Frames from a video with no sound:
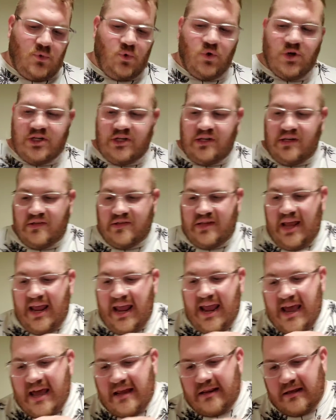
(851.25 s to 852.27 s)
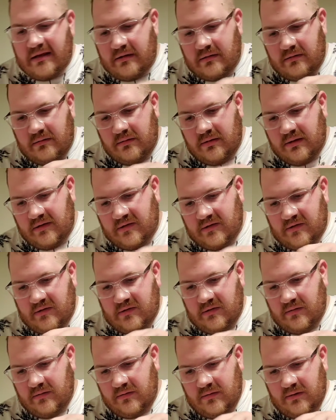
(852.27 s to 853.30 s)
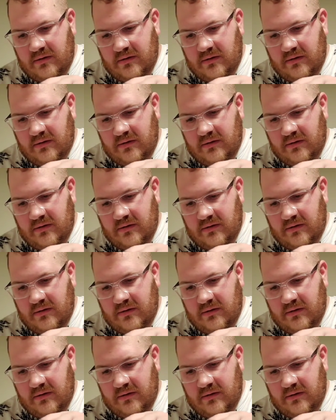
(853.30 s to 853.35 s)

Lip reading: Which is added. It's